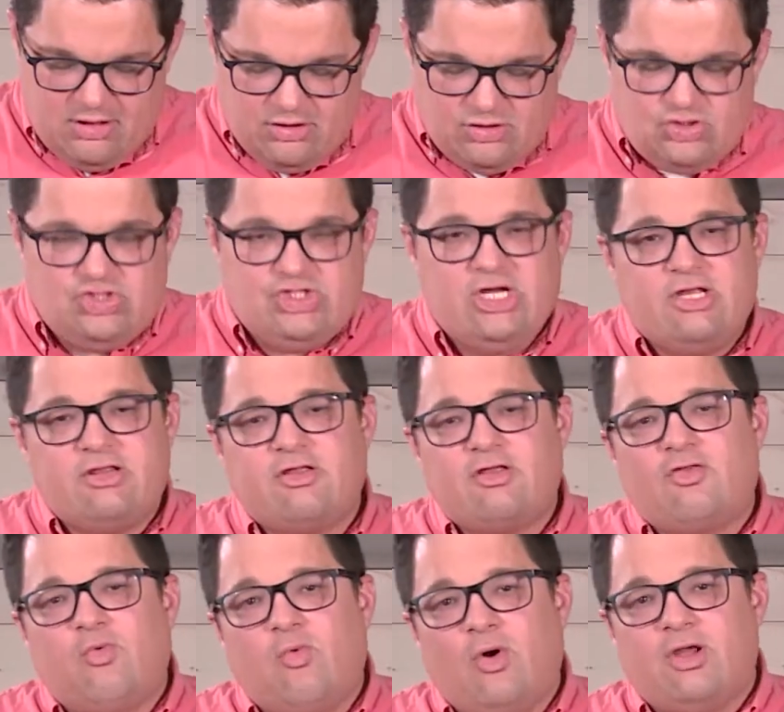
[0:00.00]

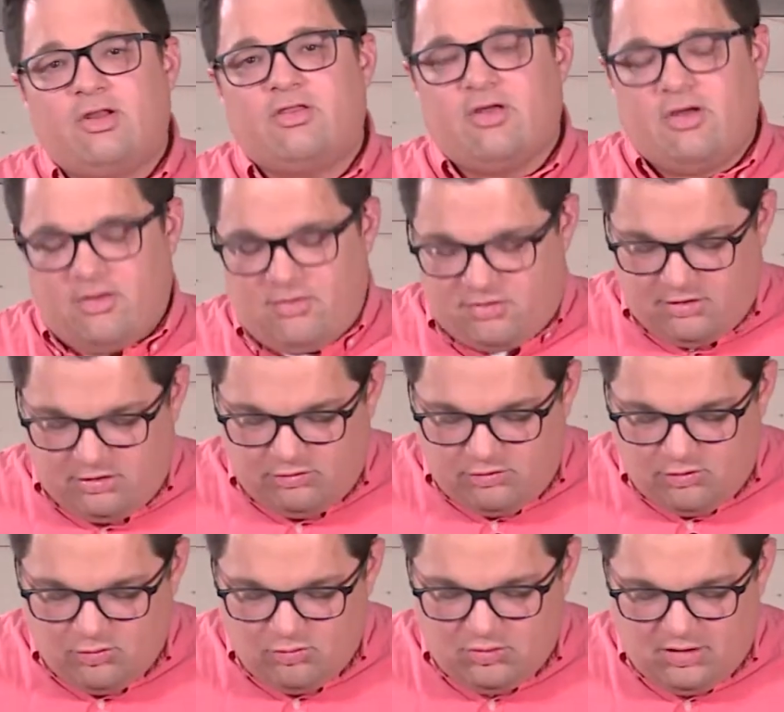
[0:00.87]
Jesus wants us to
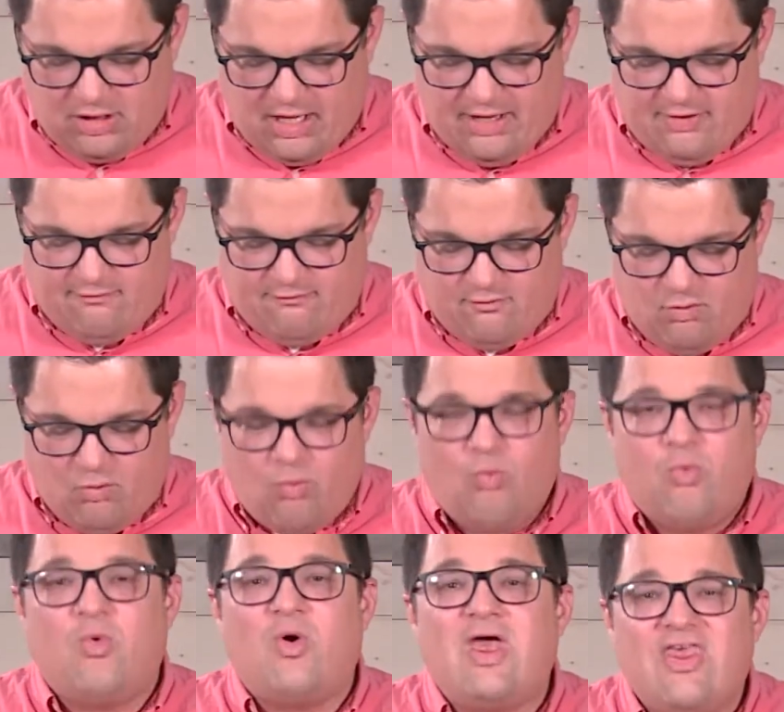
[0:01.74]
do life
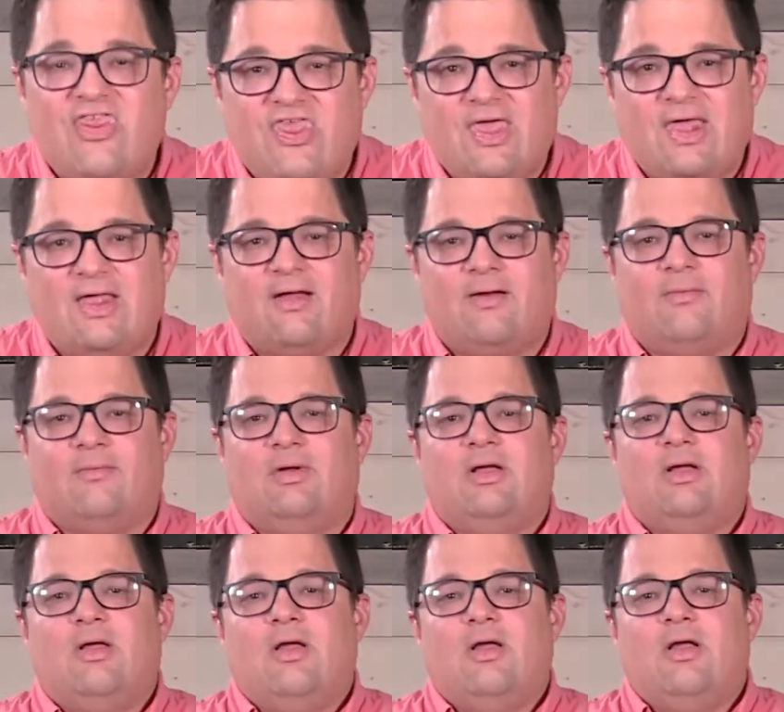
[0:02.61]
with him,
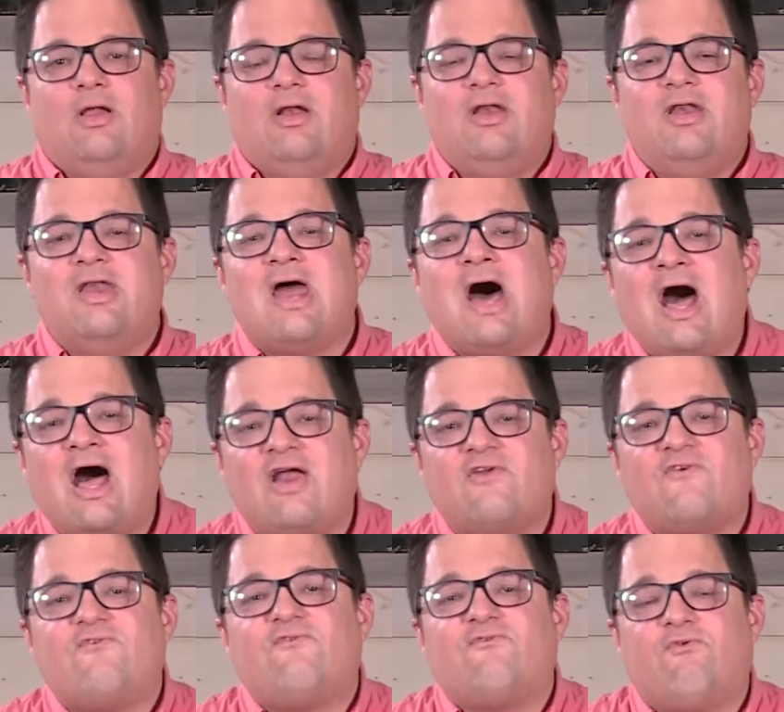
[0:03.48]

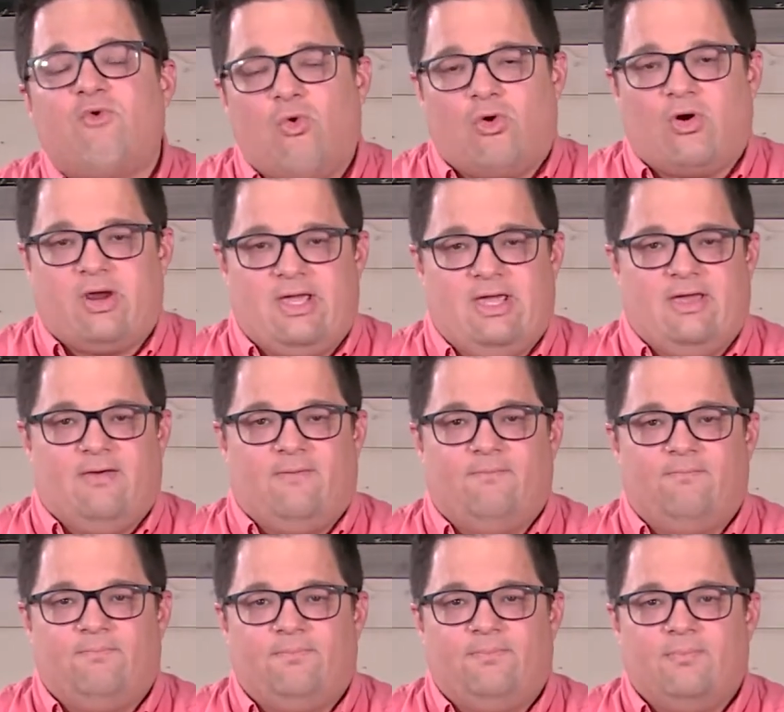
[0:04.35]
not for
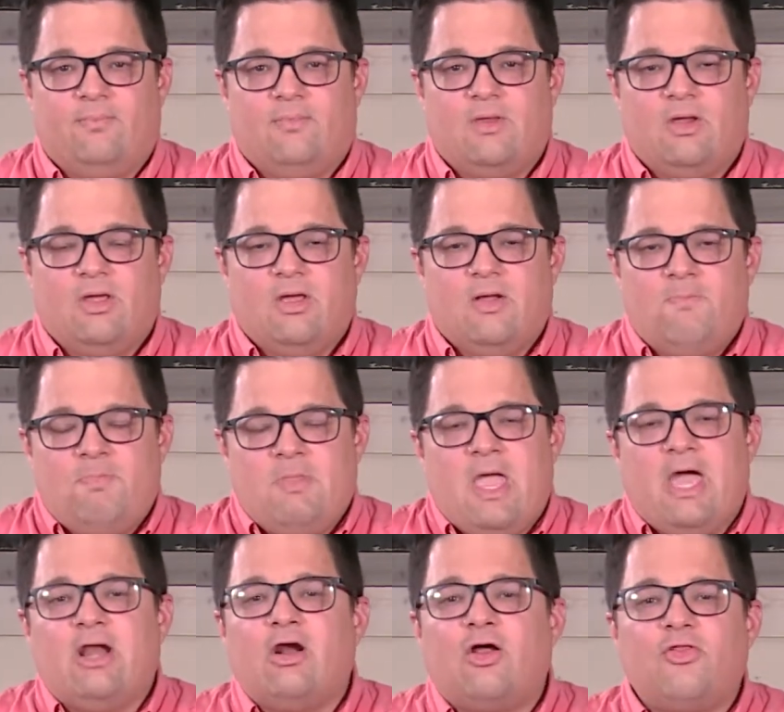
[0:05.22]
him.
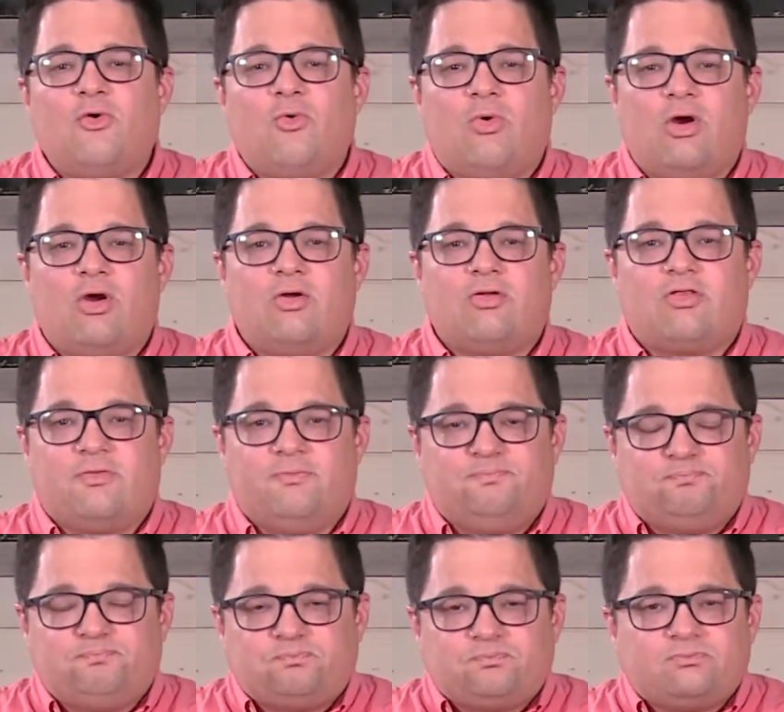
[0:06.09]
In other words,
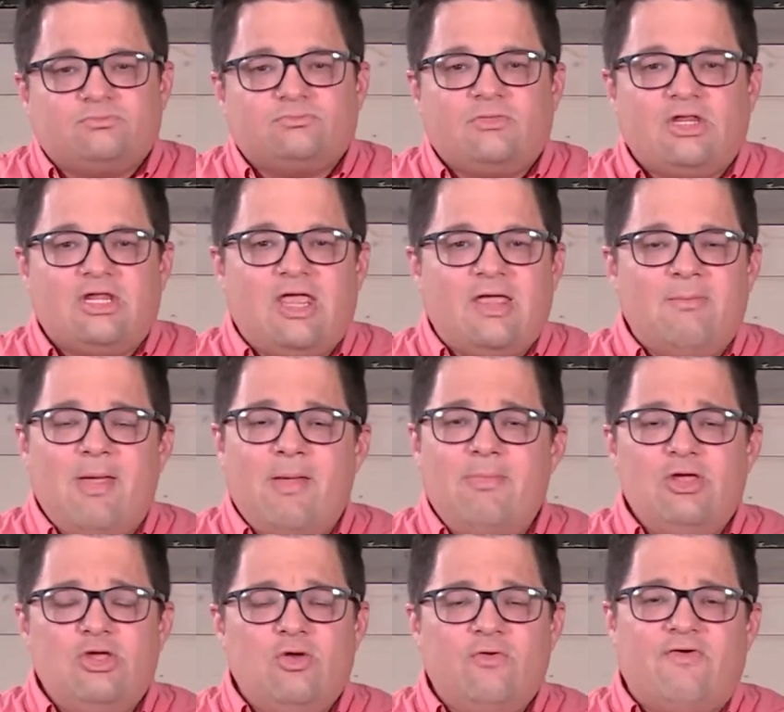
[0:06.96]

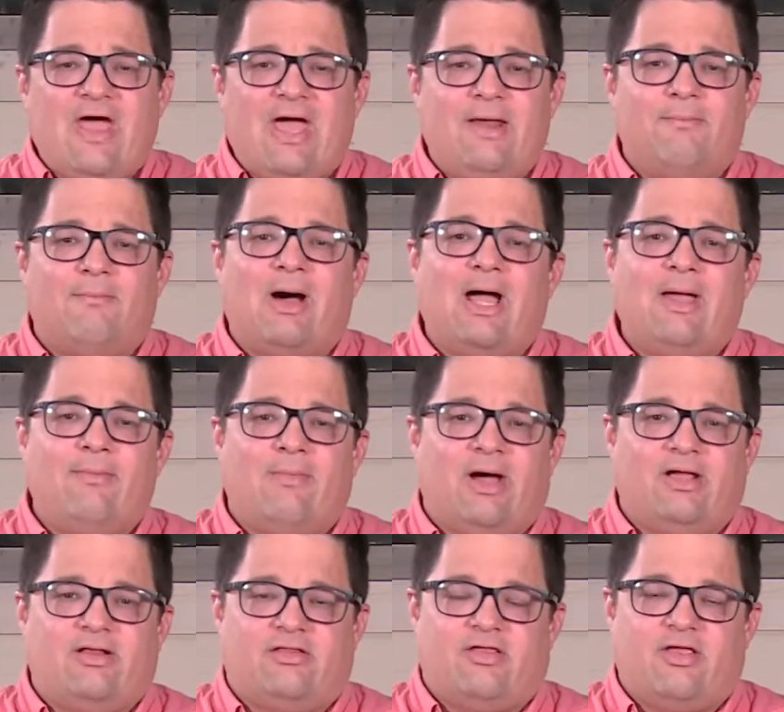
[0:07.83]
maybe you've had my
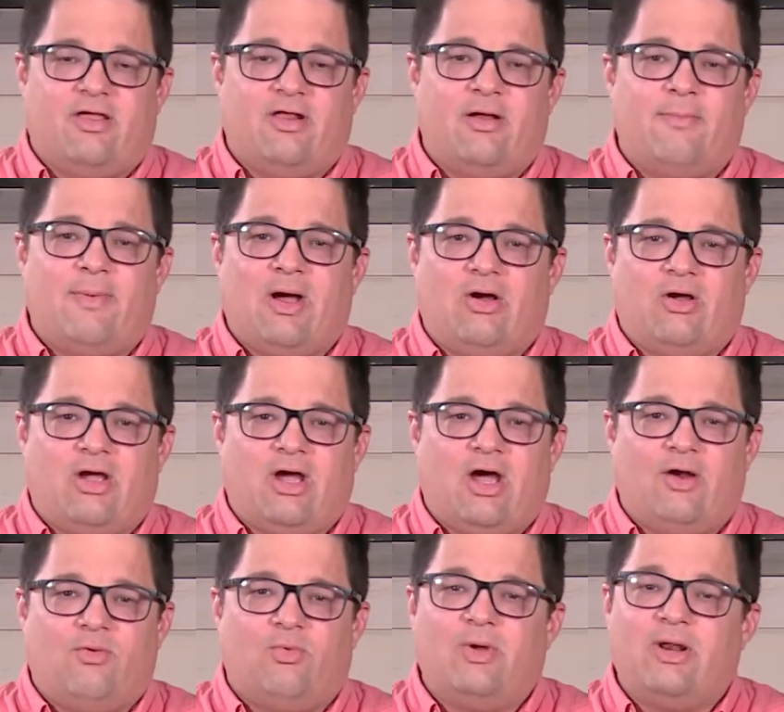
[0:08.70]
mindset about
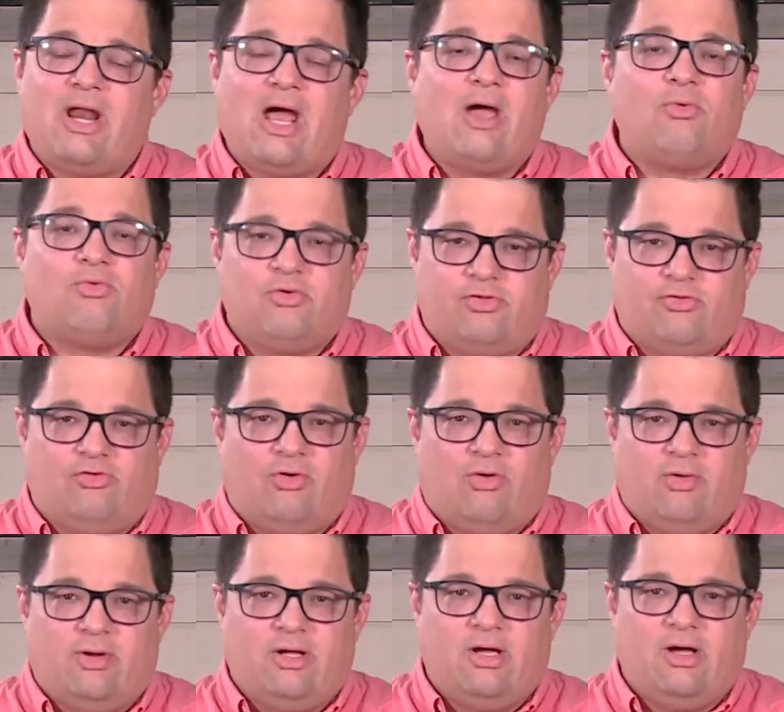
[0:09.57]
God when I was
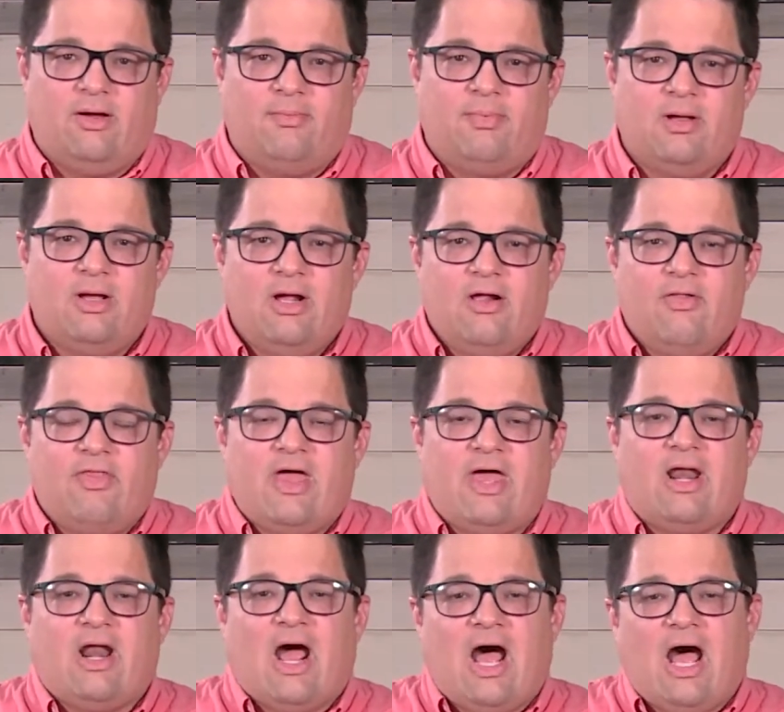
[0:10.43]
growing up,
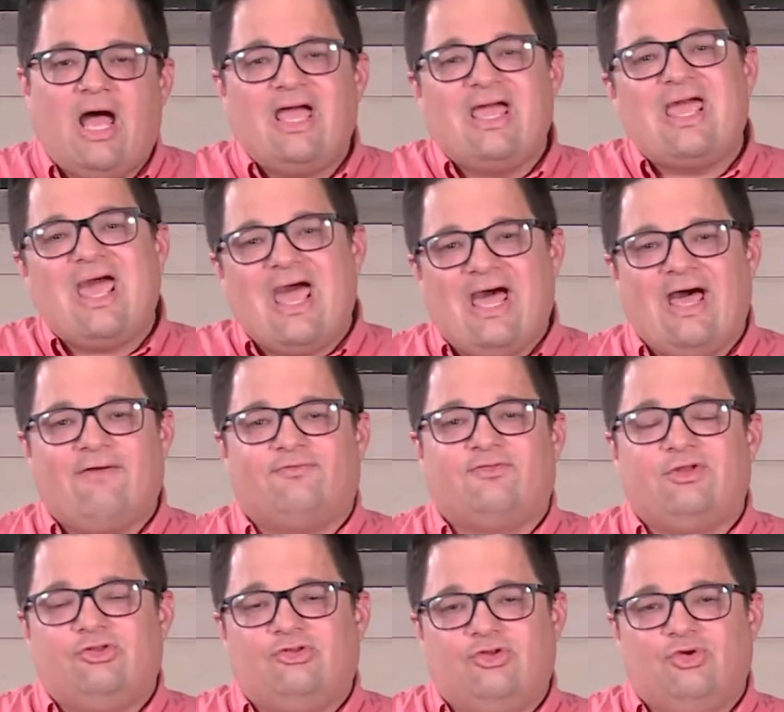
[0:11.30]
that I have
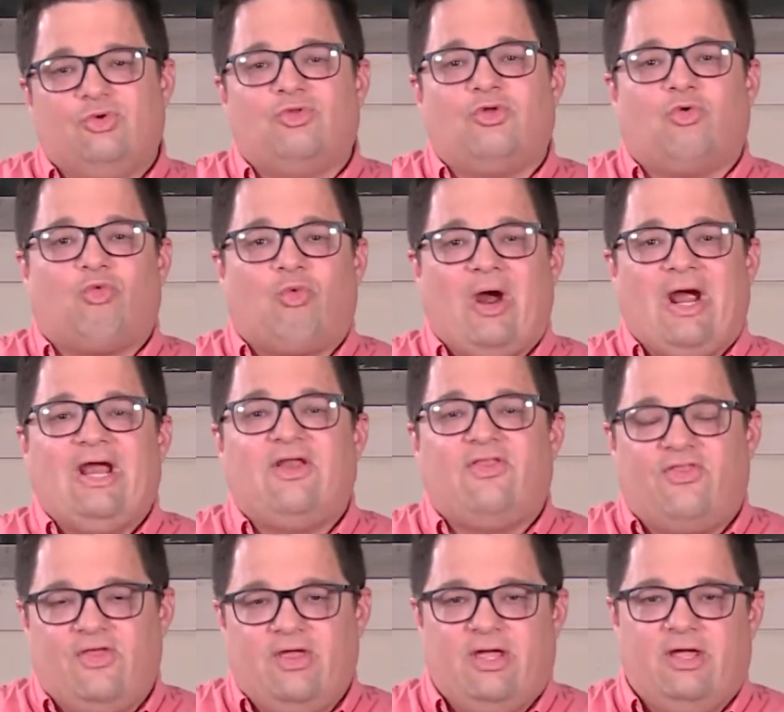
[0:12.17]
to do the right
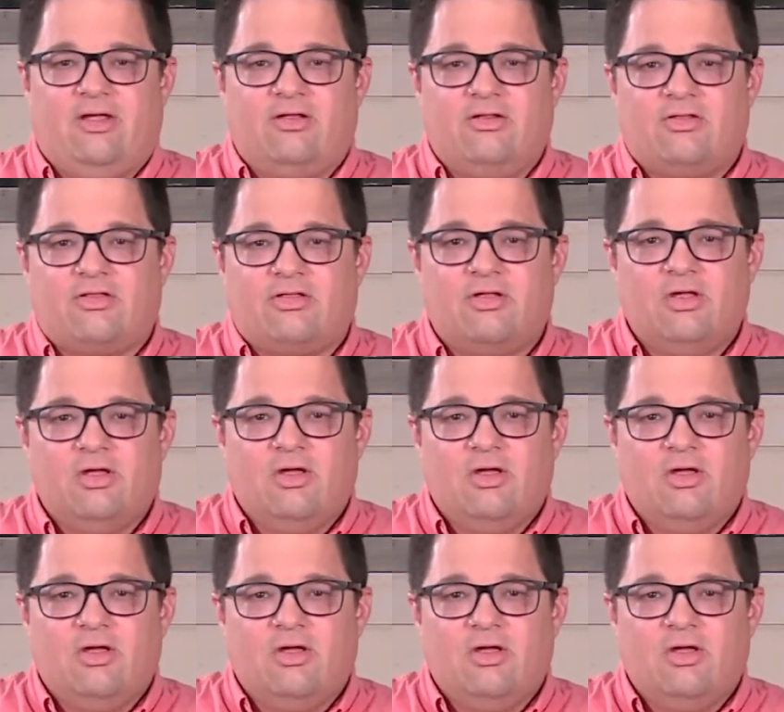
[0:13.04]
things